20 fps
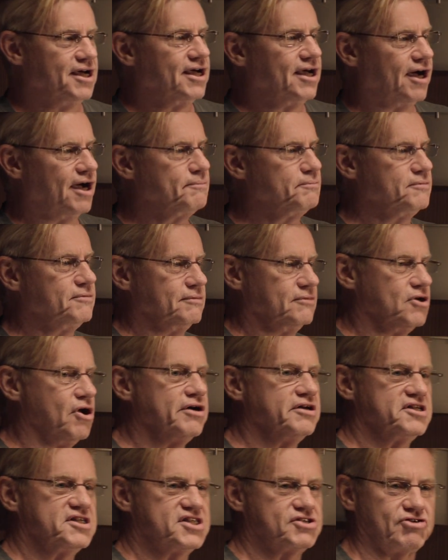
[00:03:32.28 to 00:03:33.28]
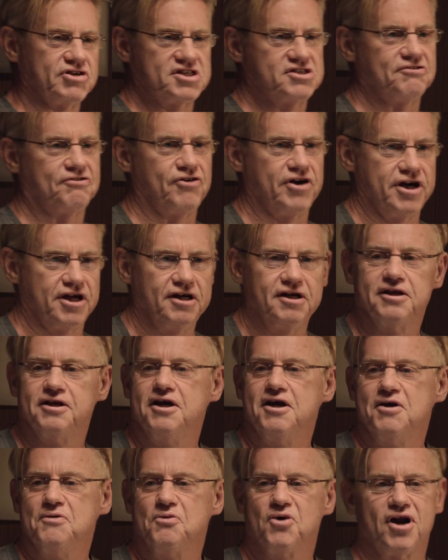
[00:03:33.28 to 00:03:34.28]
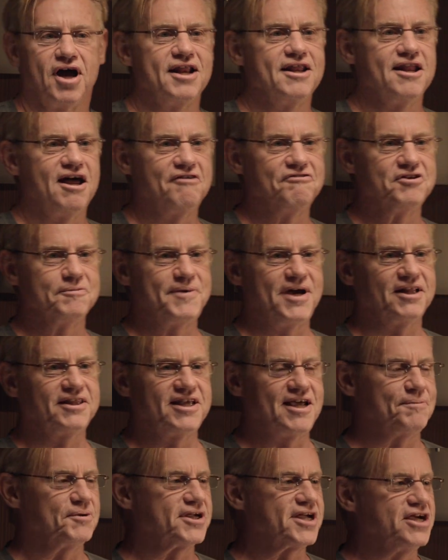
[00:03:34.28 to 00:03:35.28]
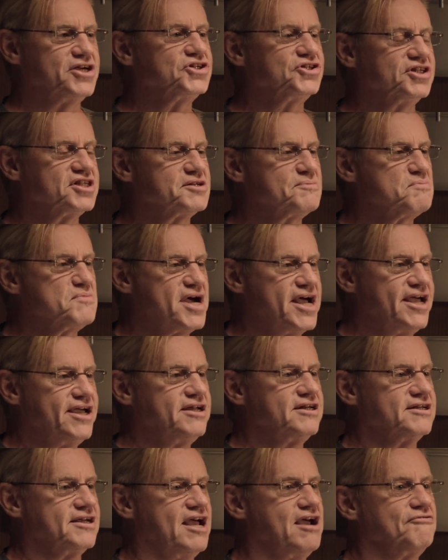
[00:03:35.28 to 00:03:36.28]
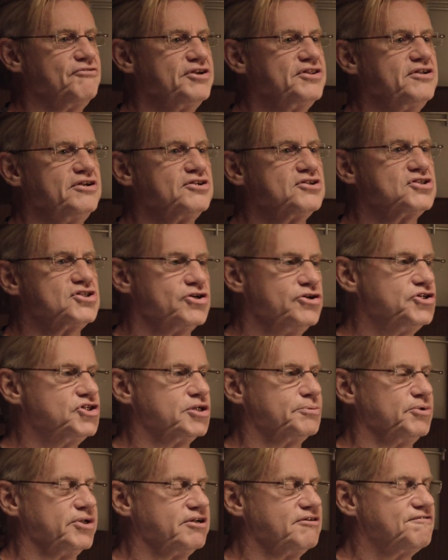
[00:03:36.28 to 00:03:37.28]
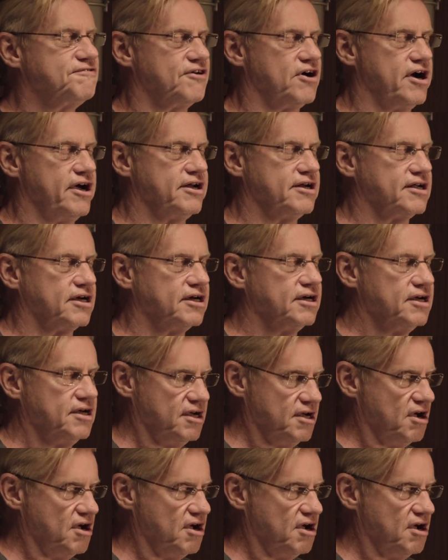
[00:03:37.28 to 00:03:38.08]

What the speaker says: I'm not schizophrenic. What I loved about the application is it made everything searchable in Finder